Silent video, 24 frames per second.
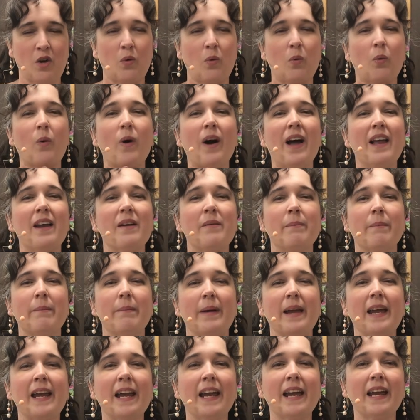What
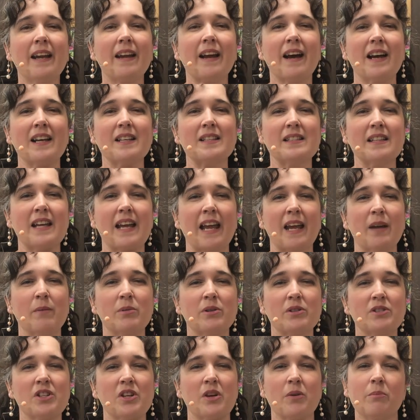made us
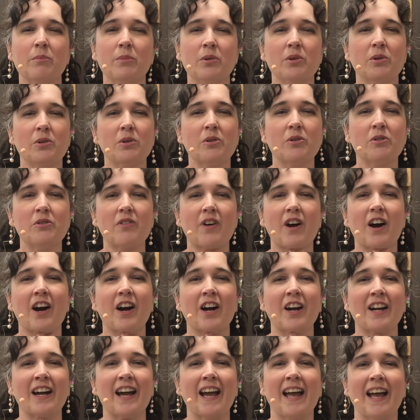able to move
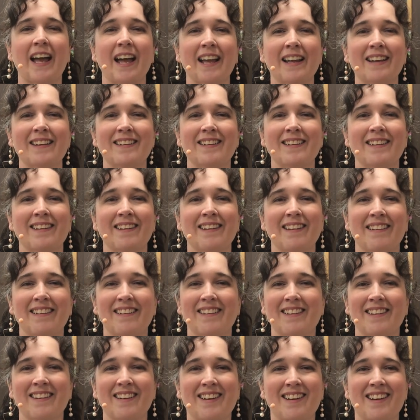our head?
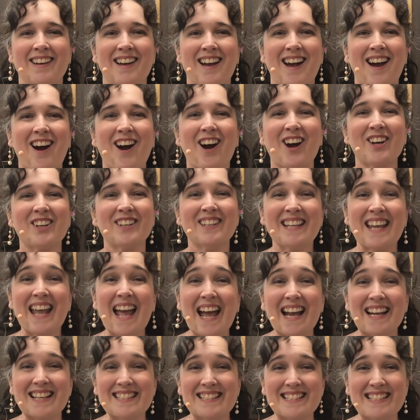Our
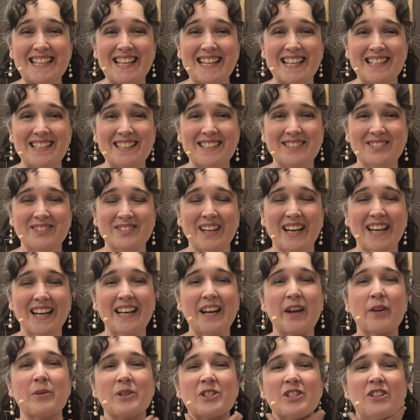necks did, right?
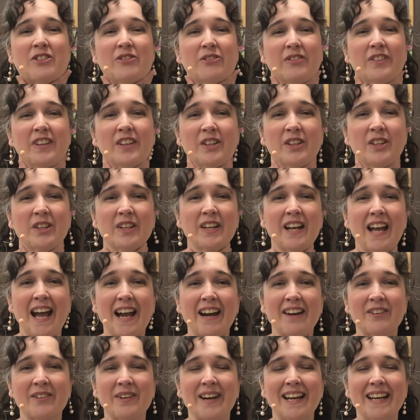Now I want you to feel your
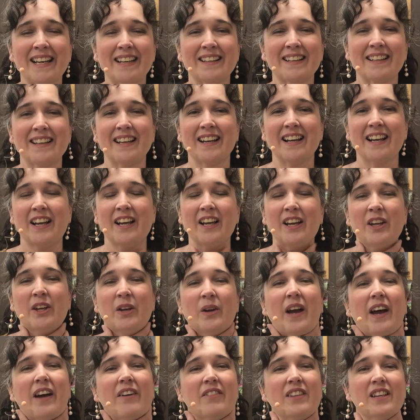neck, right?
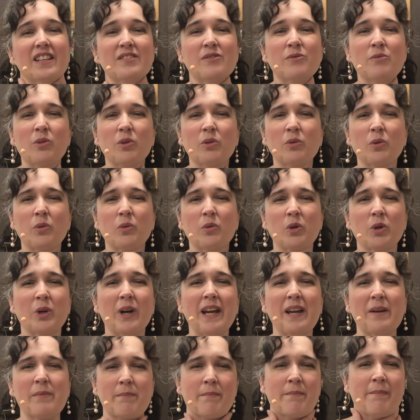You have these
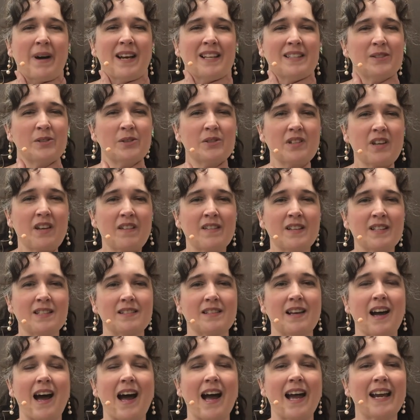great muscles on the
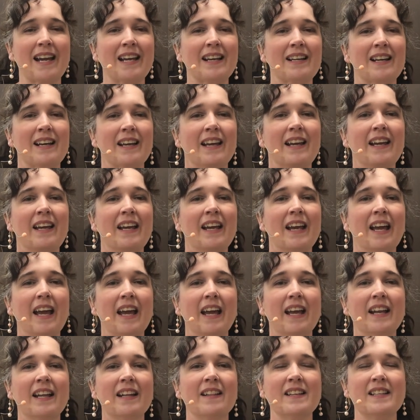side,
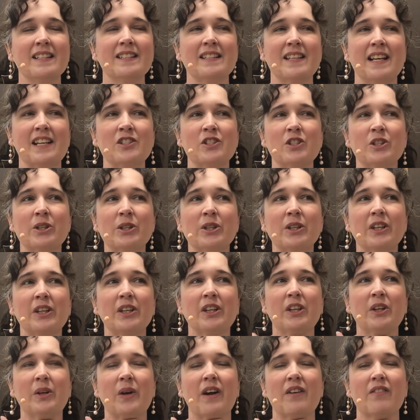and in the center,
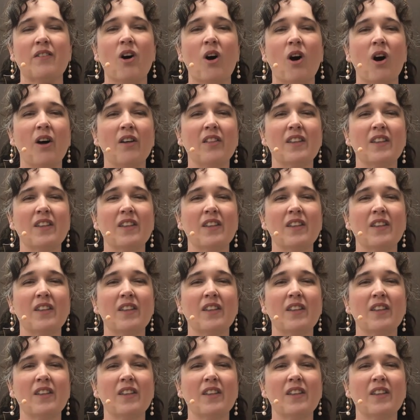you have all